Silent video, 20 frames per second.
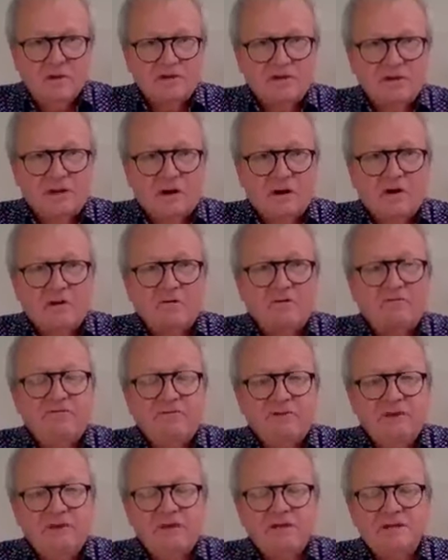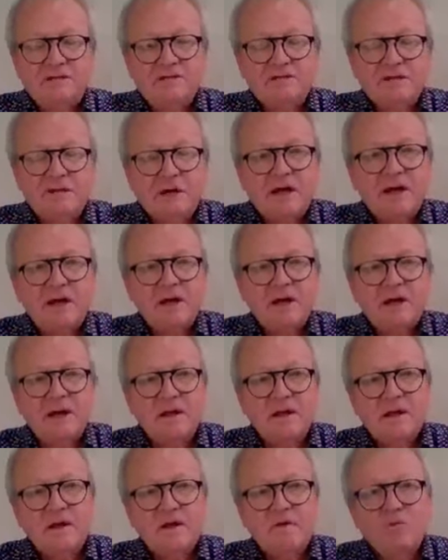Watch our feeds,
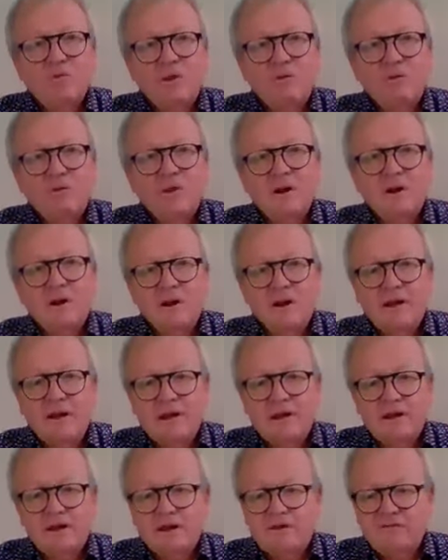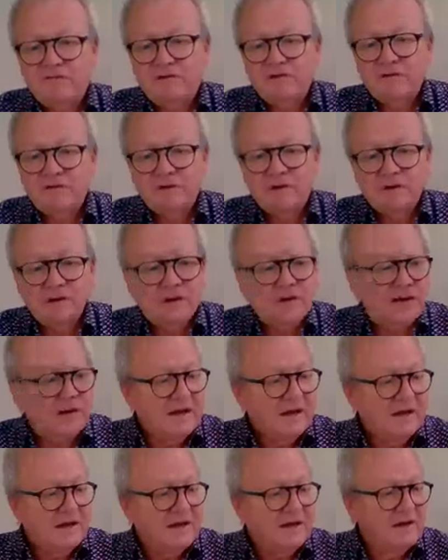and we will give you an
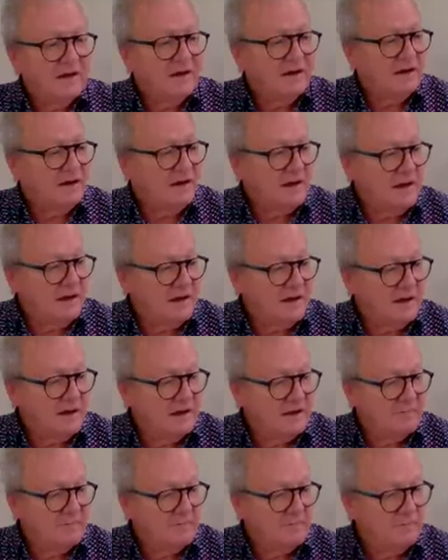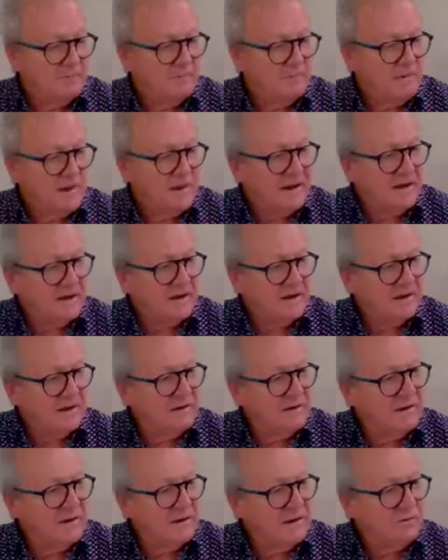idea,
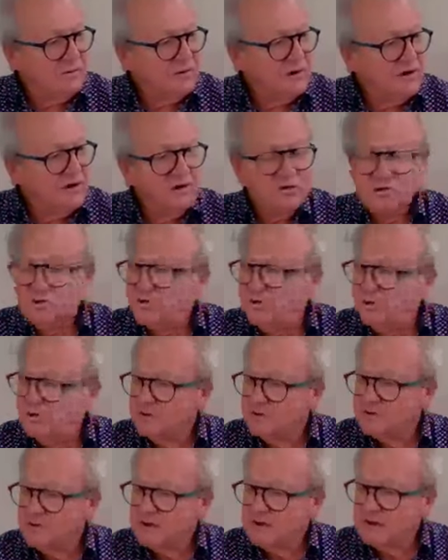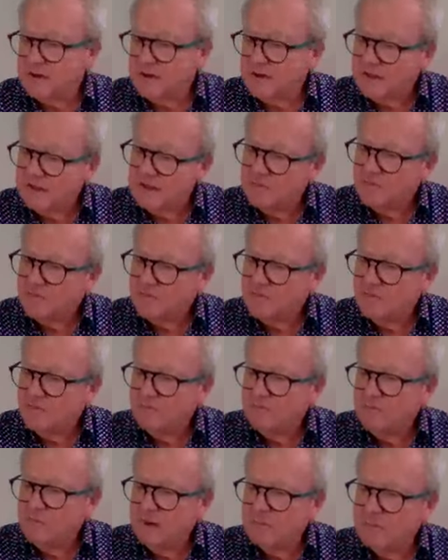and I will introduce another
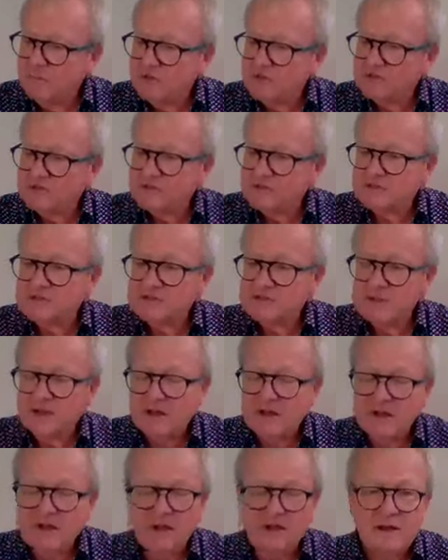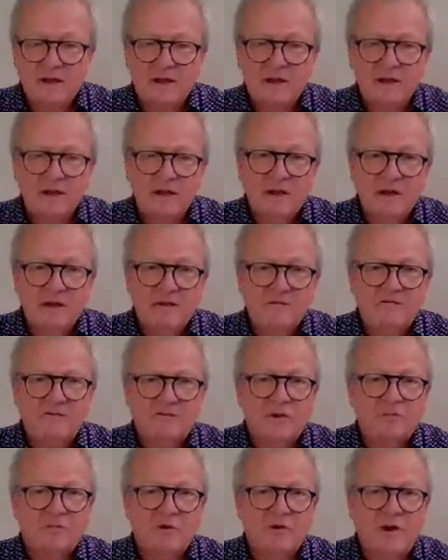bubbles
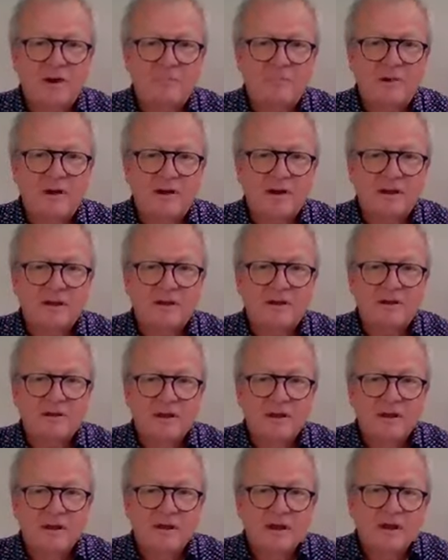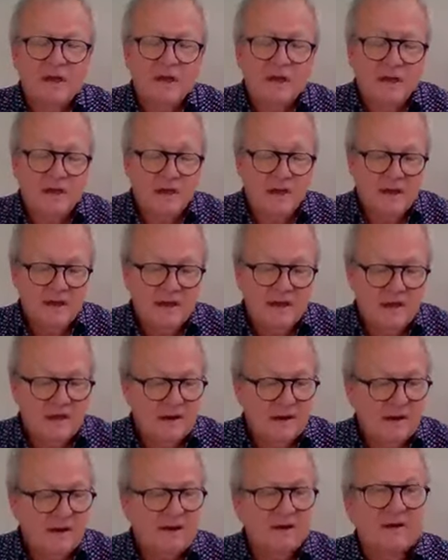from Graham Beck,
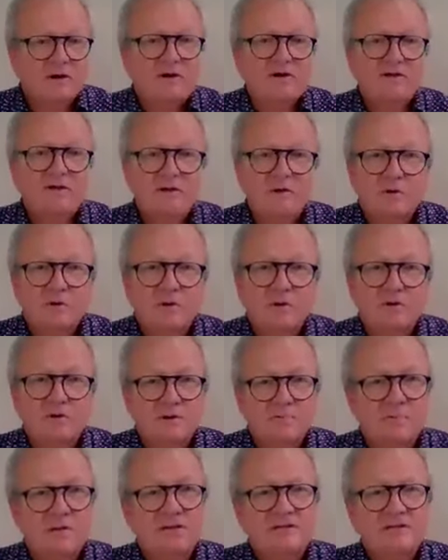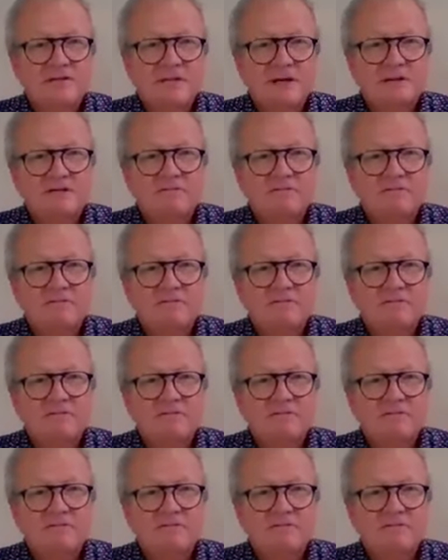and I urge you all to be